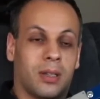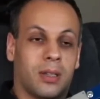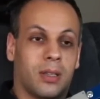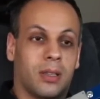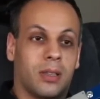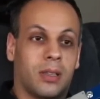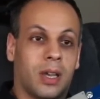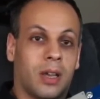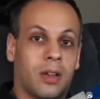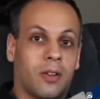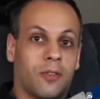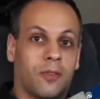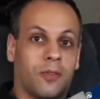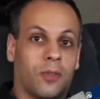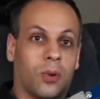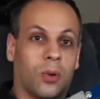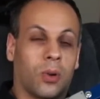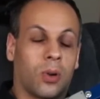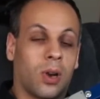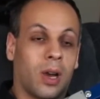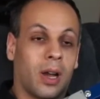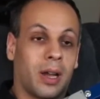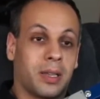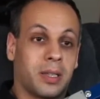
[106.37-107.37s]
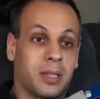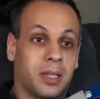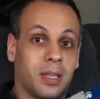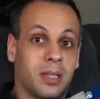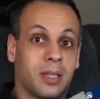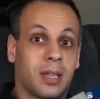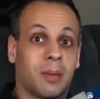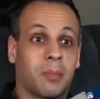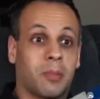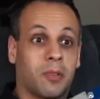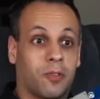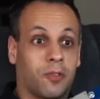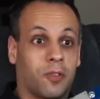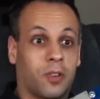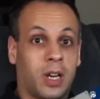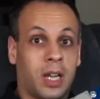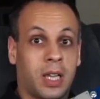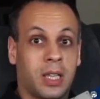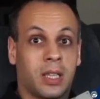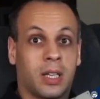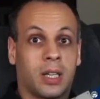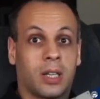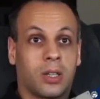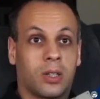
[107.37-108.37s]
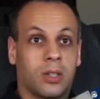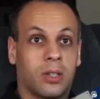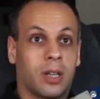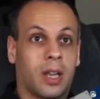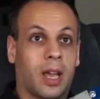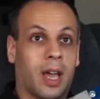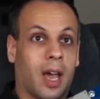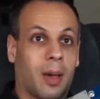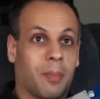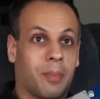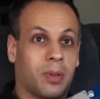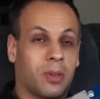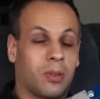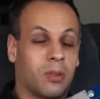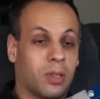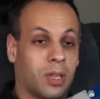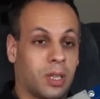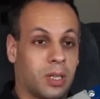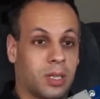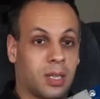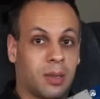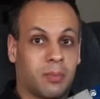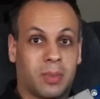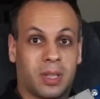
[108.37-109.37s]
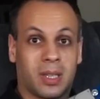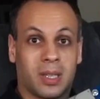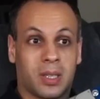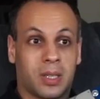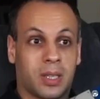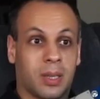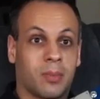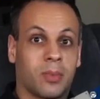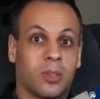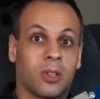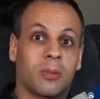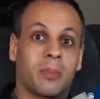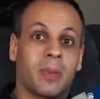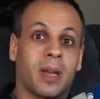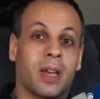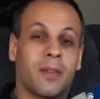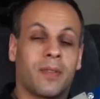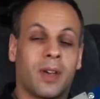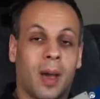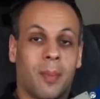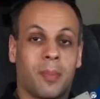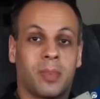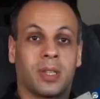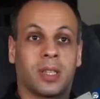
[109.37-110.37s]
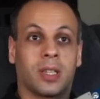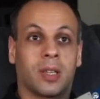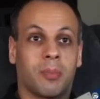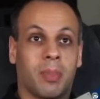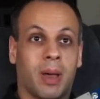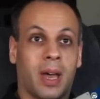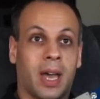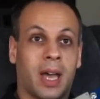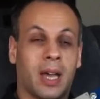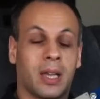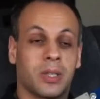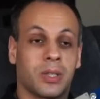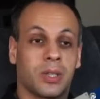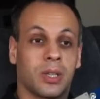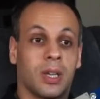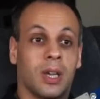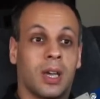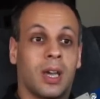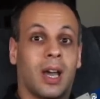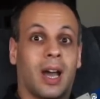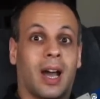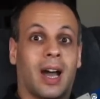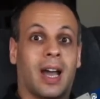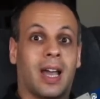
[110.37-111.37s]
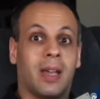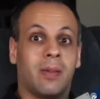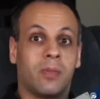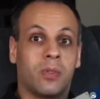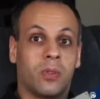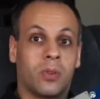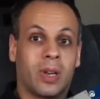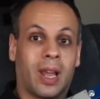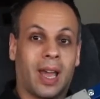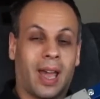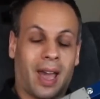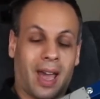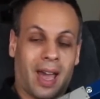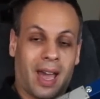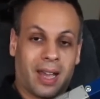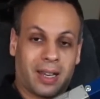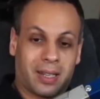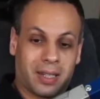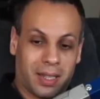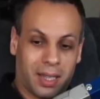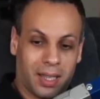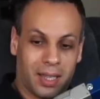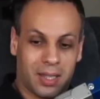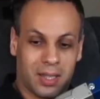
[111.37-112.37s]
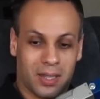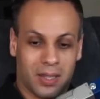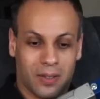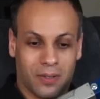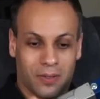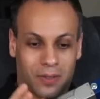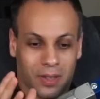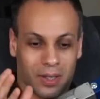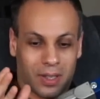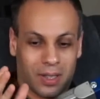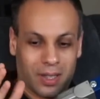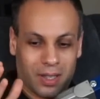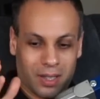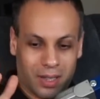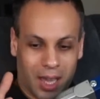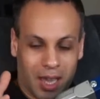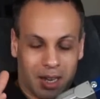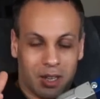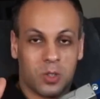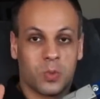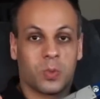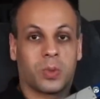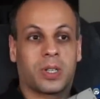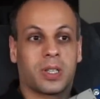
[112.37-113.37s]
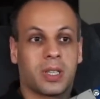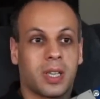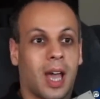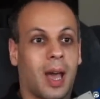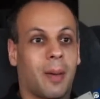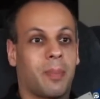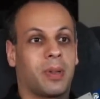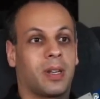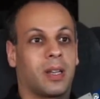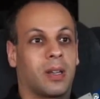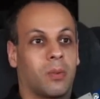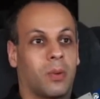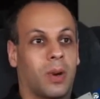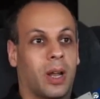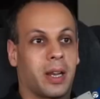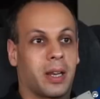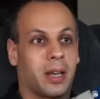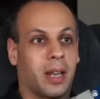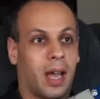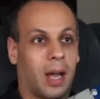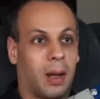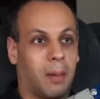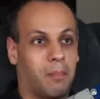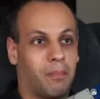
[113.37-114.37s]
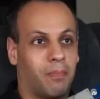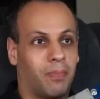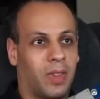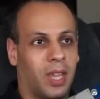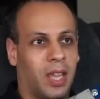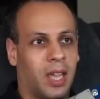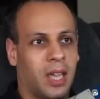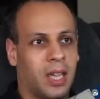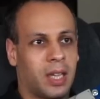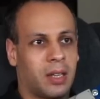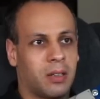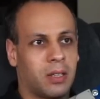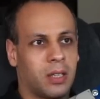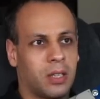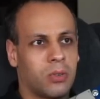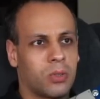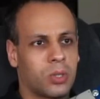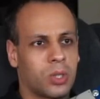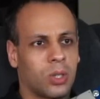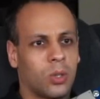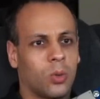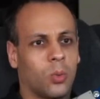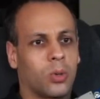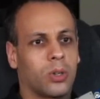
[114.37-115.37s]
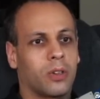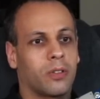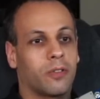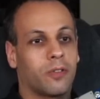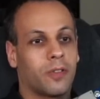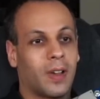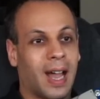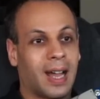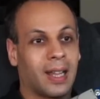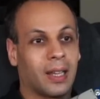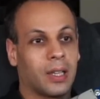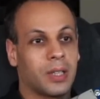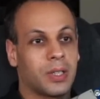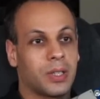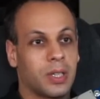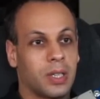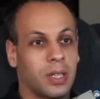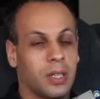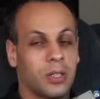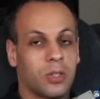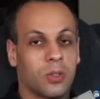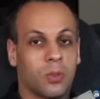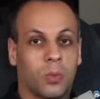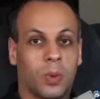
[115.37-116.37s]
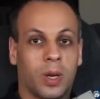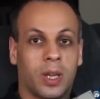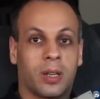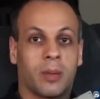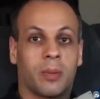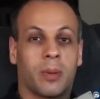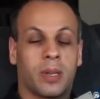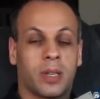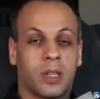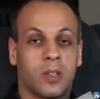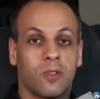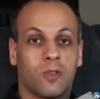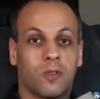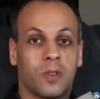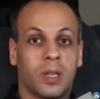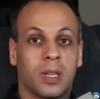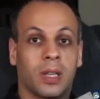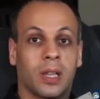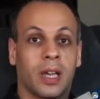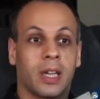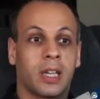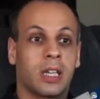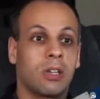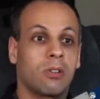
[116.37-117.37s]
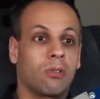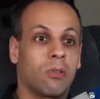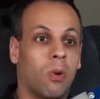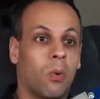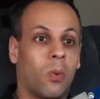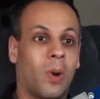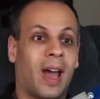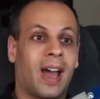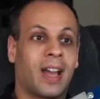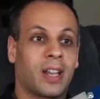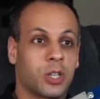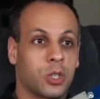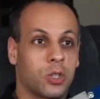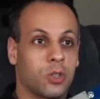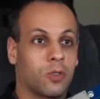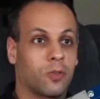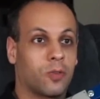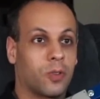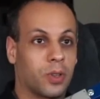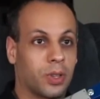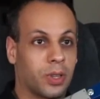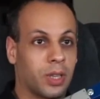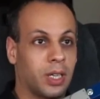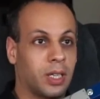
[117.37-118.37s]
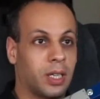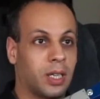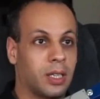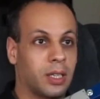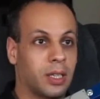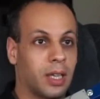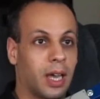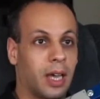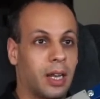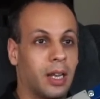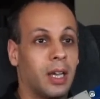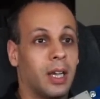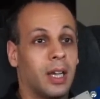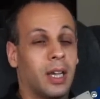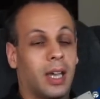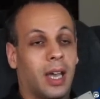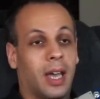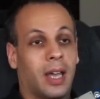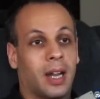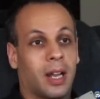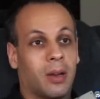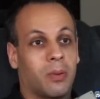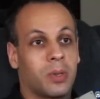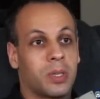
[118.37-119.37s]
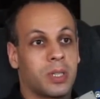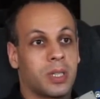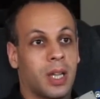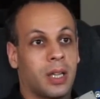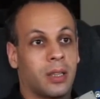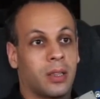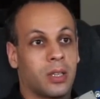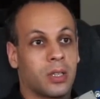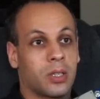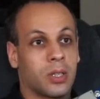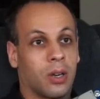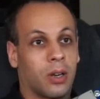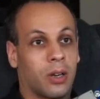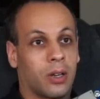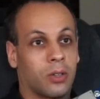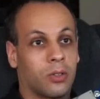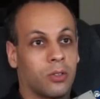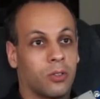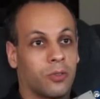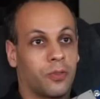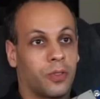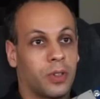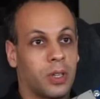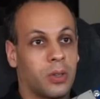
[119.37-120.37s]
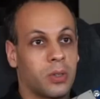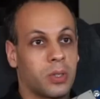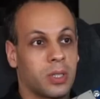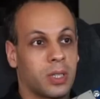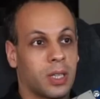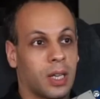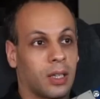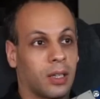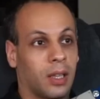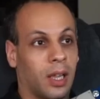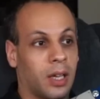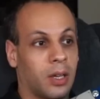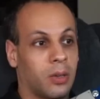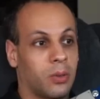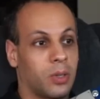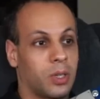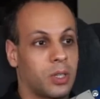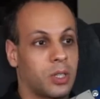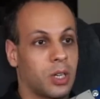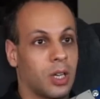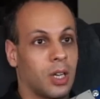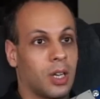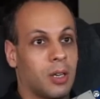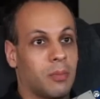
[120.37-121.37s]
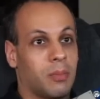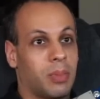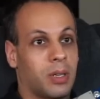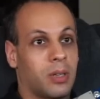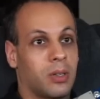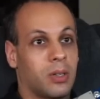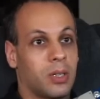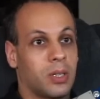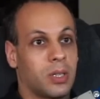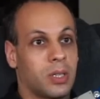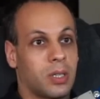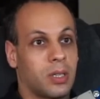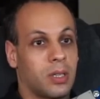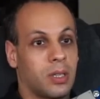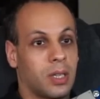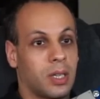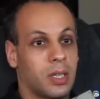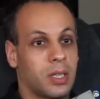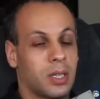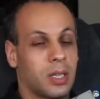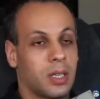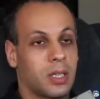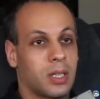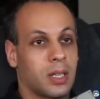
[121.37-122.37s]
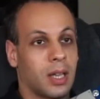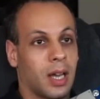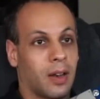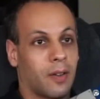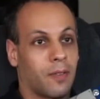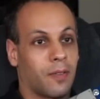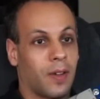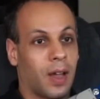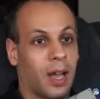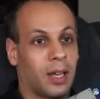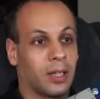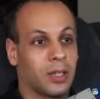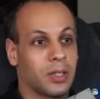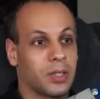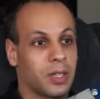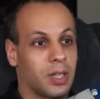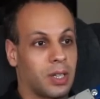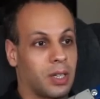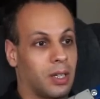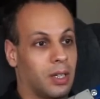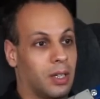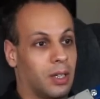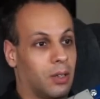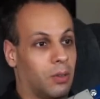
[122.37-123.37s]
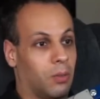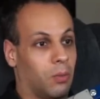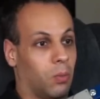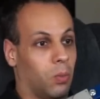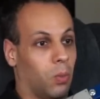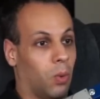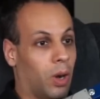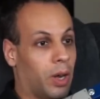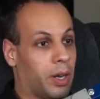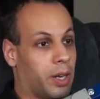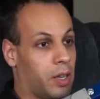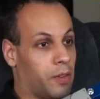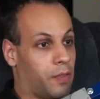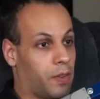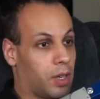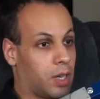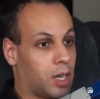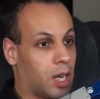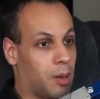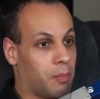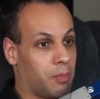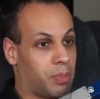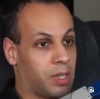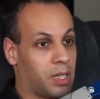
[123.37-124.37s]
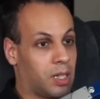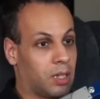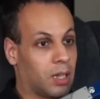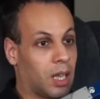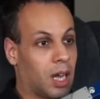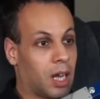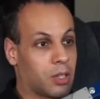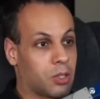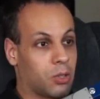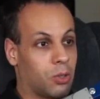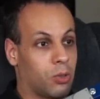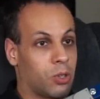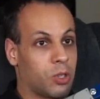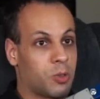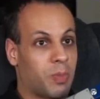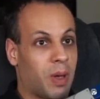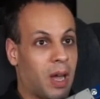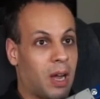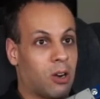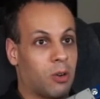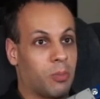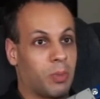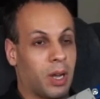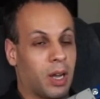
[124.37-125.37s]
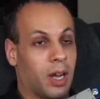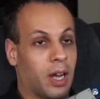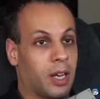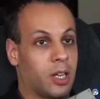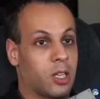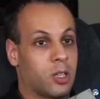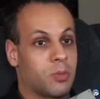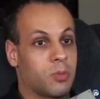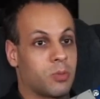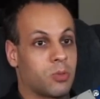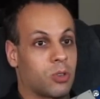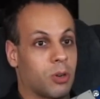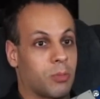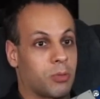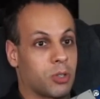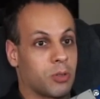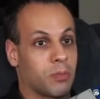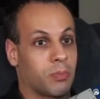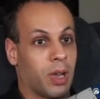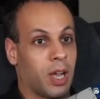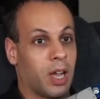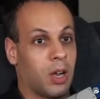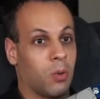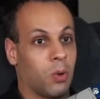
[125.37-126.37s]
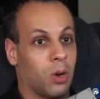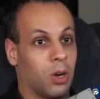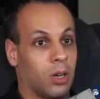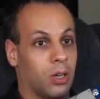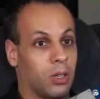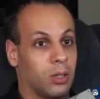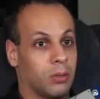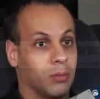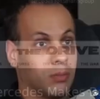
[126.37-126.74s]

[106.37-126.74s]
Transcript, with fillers: Therefore, since I'm afraid that it could happen or that something similar may have happened in the past, I am going to act as if that is what is happening right now. And using the word fallacy is a way to make you feel like you're irrational for thinking that. And I resent this article using that language because this is not a fallacy. What if a company locked horsepower behind a subscription paywall?